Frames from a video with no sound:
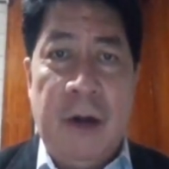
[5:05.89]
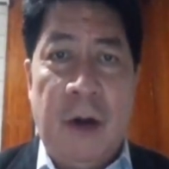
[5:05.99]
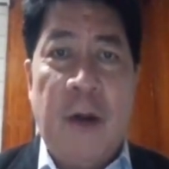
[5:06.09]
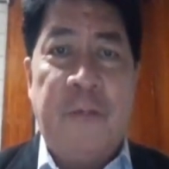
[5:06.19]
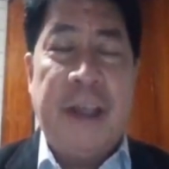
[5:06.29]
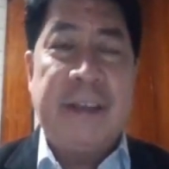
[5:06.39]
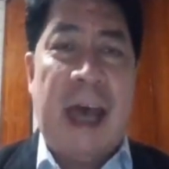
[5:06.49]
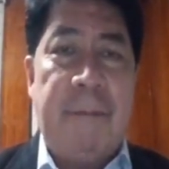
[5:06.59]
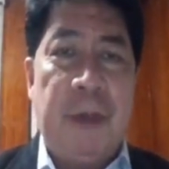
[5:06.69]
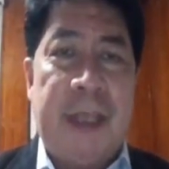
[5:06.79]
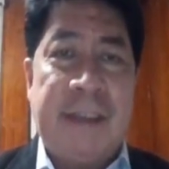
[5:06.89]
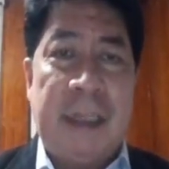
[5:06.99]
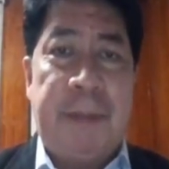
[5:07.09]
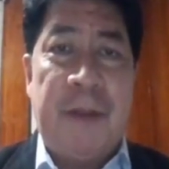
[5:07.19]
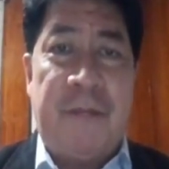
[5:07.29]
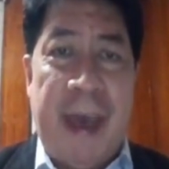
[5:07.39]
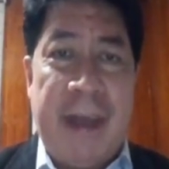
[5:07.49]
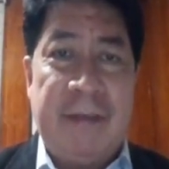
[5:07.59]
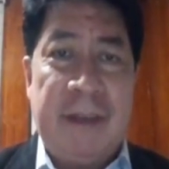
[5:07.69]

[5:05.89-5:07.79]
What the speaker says: Or for example, does it prevent